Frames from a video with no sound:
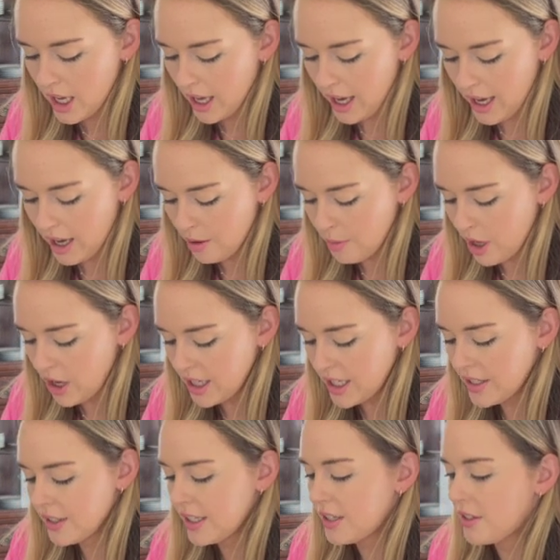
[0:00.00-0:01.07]

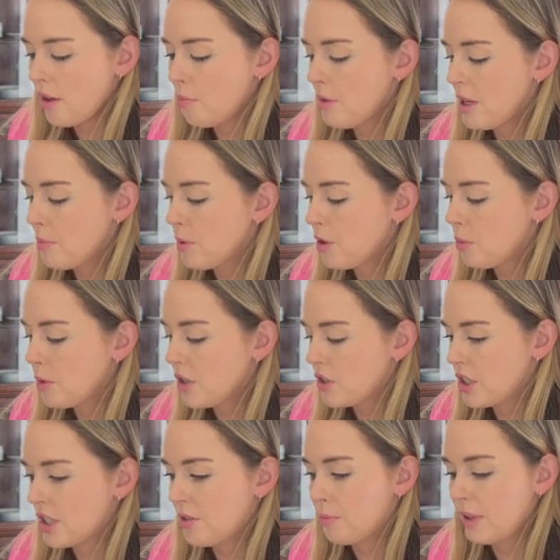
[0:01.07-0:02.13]
Honestly, some people will
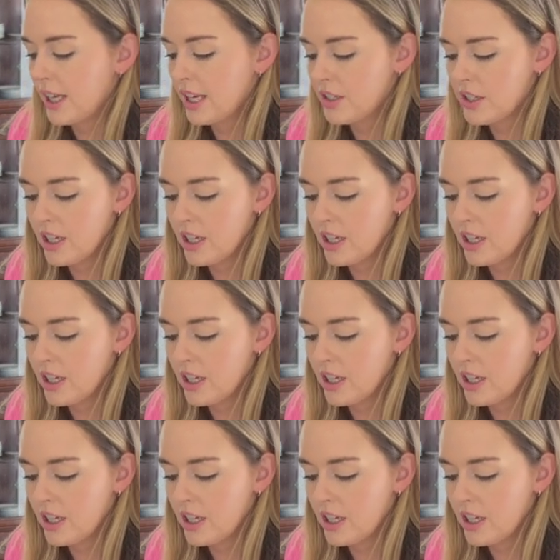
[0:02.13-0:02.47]
just plant